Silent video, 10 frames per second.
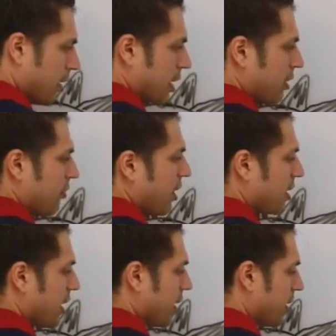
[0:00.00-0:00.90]
is
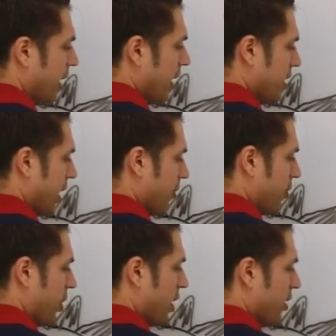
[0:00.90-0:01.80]
facing
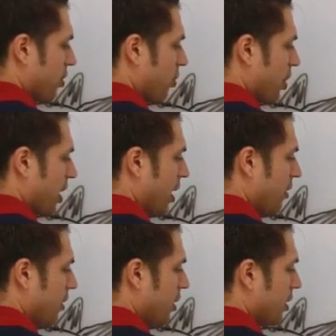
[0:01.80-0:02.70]
daytime. Okay, so we
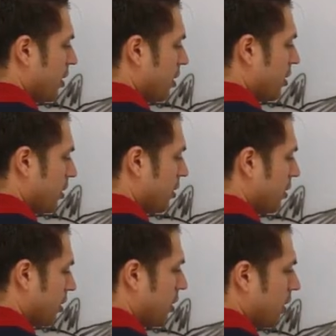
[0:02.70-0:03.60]
have
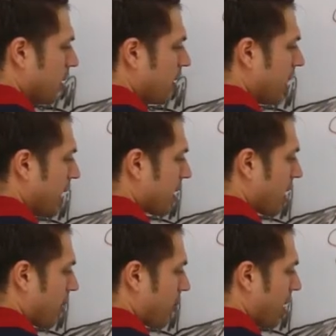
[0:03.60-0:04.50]

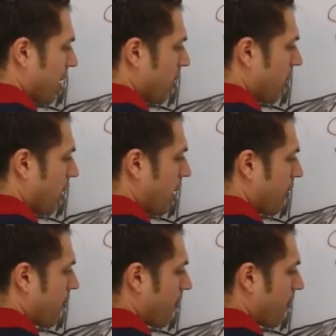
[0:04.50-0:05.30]
daytime here. Okay,